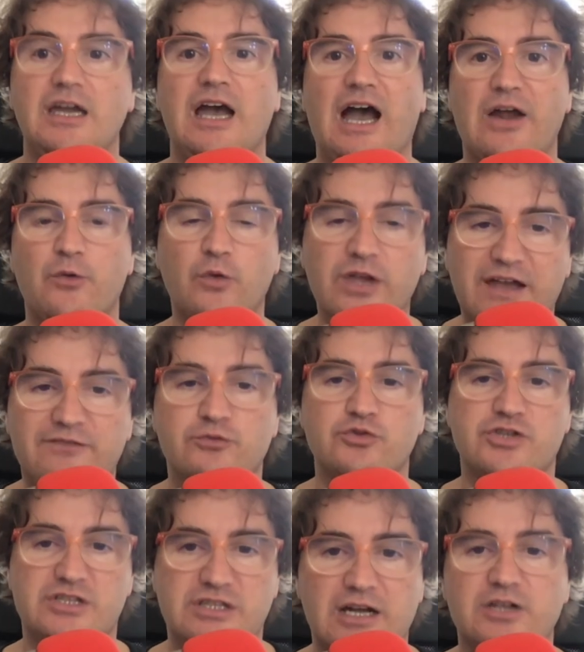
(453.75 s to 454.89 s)
And we have to
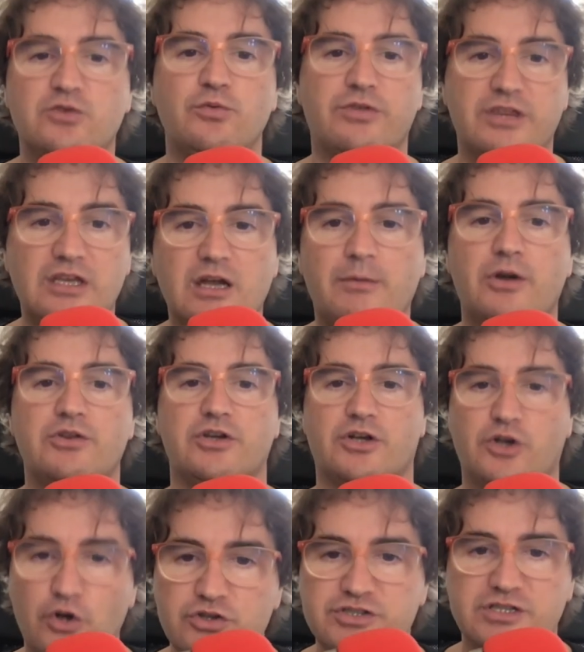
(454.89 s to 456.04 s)
start to think about the
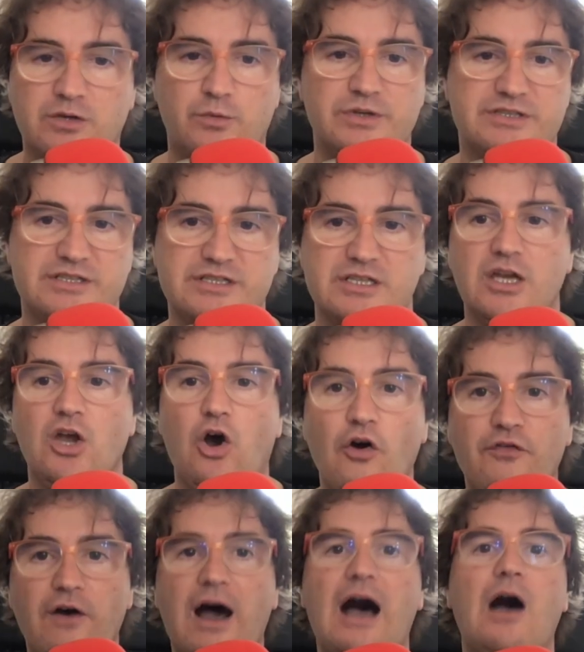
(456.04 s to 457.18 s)
consequences
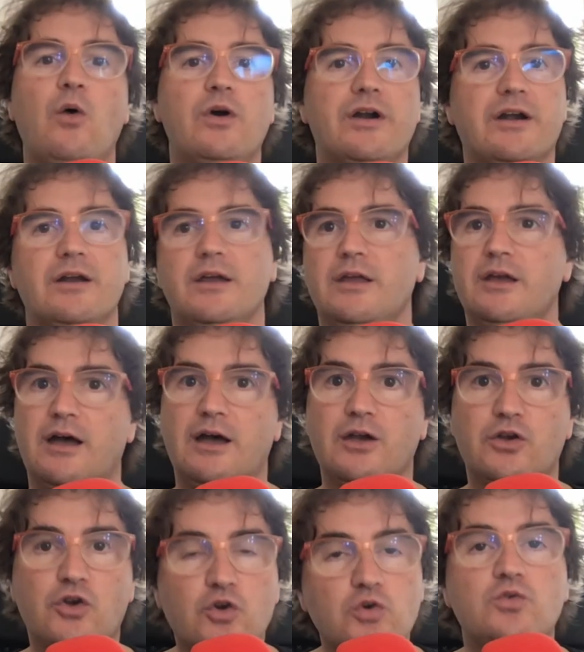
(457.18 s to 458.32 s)
of our
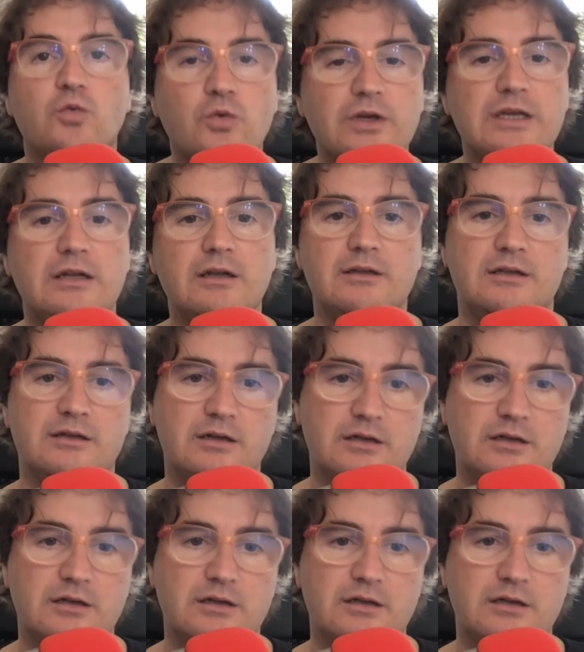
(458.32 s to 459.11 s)
goodwilling